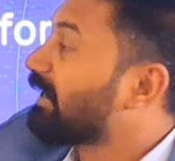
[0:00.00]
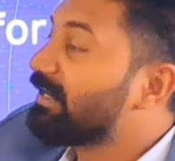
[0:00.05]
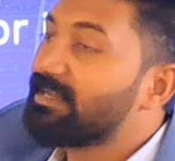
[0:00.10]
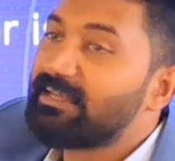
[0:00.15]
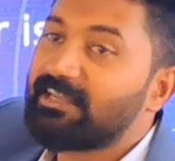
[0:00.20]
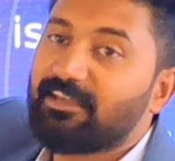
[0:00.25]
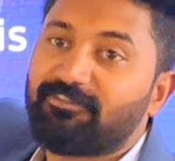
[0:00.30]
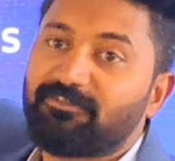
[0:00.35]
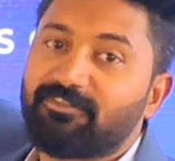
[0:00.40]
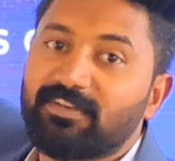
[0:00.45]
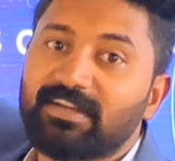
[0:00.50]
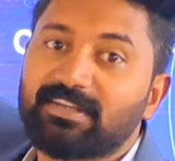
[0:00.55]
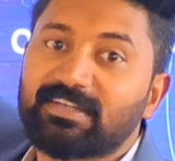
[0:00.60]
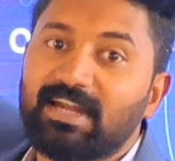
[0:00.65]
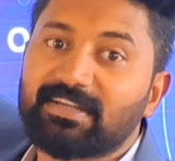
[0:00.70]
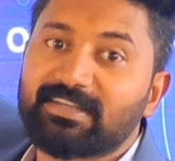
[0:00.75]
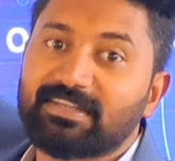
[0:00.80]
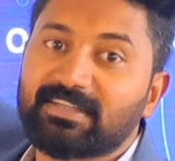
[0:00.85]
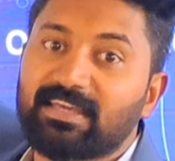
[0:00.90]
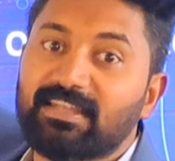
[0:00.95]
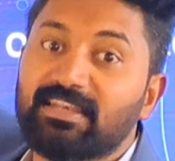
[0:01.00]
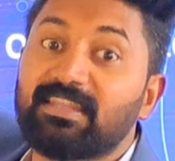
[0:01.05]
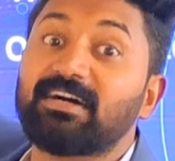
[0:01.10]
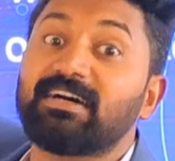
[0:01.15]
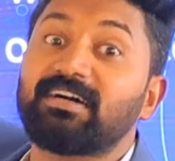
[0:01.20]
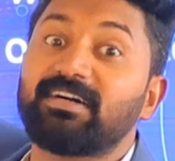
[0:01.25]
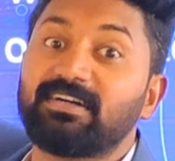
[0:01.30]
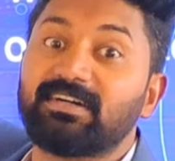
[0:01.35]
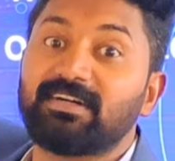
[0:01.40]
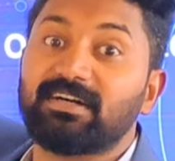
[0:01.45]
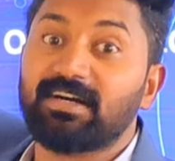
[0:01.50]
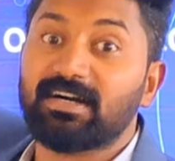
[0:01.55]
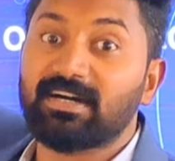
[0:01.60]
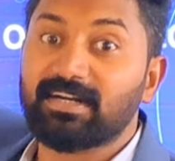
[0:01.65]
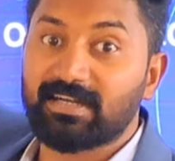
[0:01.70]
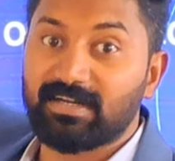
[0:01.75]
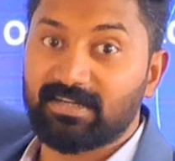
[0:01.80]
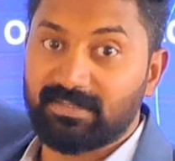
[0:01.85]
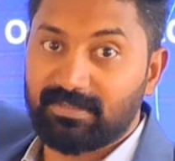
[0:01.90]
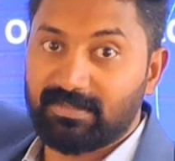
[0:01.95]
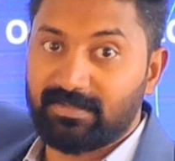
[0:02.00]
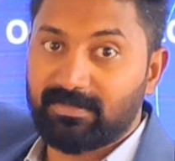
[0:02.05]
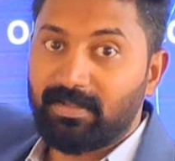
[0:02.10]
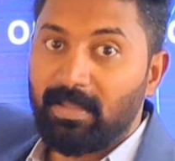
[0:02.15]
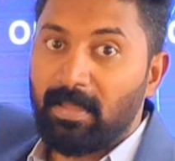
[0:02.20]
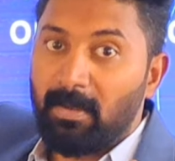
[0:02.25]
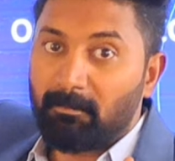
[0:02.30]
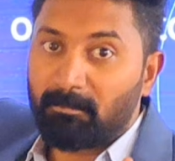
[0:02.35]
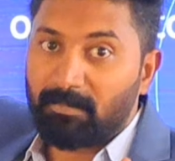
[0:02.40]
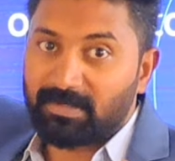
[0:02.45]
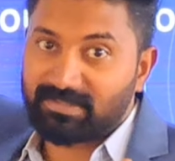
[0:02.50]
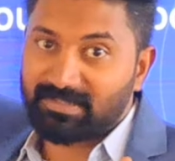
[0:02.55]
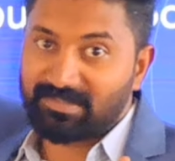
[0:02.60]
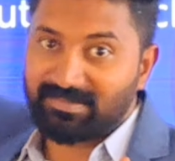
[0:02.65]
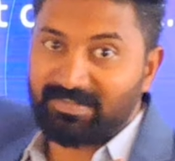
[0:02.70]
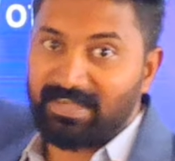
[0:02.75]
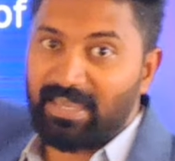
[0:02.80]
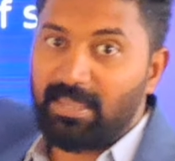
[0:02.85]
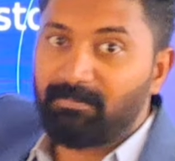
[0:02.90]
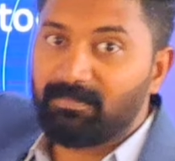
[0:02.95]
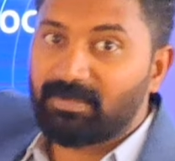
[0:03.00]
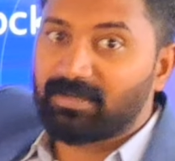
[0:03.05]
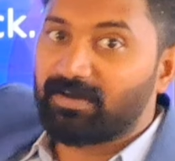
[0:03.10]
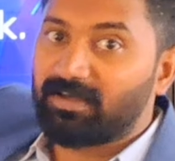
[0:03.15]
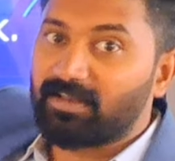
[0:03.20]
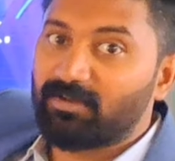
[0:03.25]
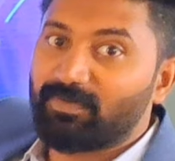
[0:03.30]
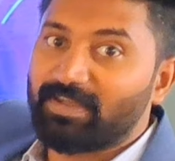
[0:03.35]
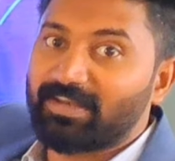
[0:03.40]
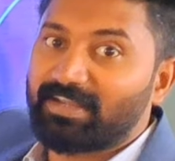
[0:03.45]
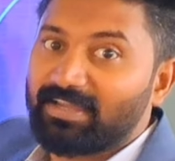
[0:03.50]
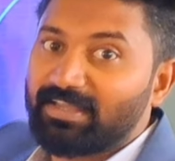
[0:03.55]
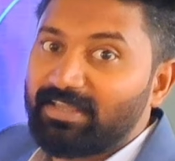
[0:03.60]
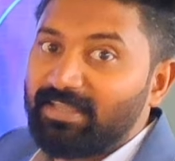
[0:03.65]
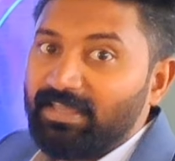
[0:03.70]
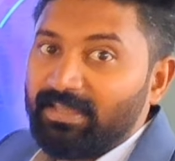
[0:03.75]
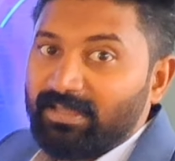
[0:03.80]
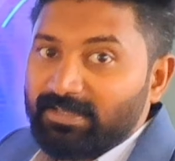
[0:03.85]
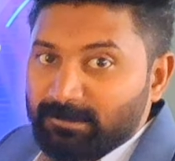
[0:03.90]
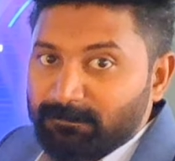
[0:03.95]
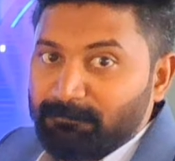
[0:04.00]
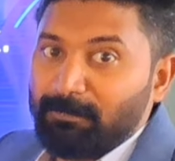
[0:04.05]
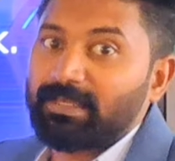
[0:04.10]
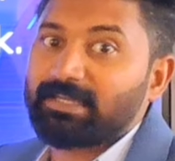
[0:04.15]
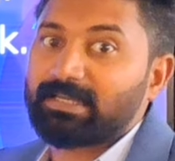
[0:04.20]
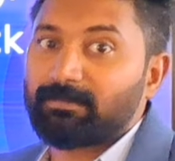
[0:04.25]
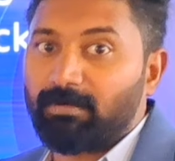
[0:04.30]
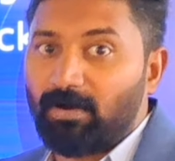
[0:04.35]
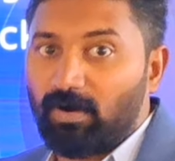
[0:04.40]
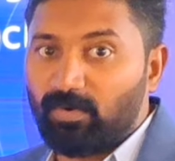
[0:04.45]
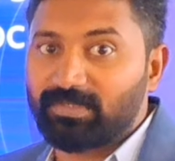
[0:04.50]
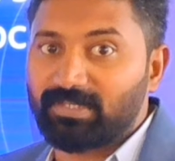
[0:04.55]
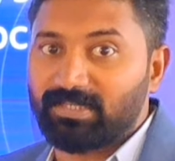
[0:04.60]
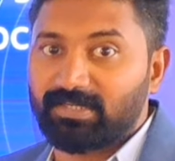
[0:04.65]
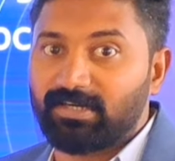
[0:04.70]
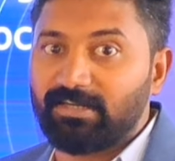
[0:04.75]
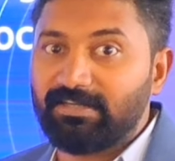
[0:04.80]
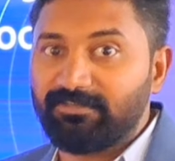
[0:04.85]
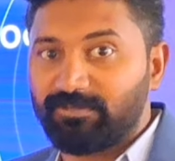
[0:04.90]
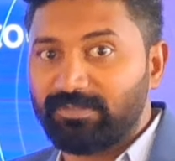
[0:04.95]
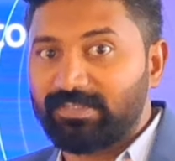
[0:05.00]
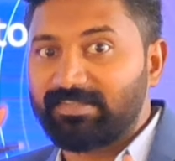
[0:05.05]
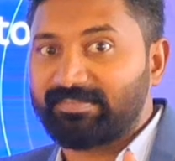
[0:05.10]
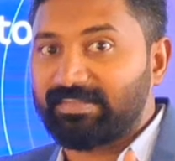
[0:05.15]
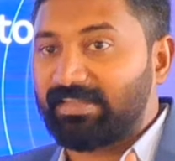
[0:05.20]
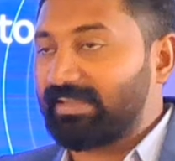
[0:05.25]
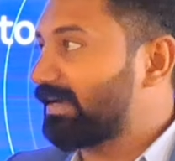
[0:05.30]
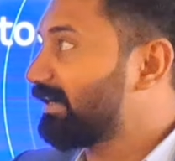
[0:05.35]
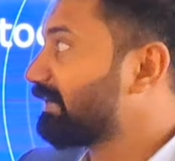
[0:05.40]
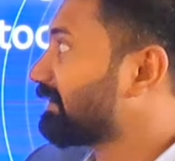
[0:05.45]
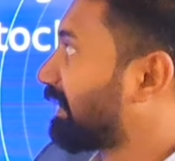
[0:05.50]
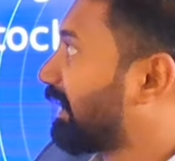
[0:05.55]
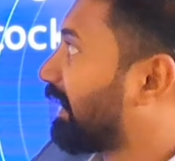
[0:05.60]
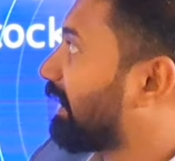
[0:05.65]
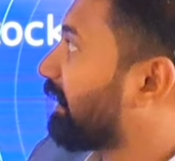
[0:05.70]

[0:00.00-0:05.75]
indefinite article a girl. But the same girl, when I speak about her for the second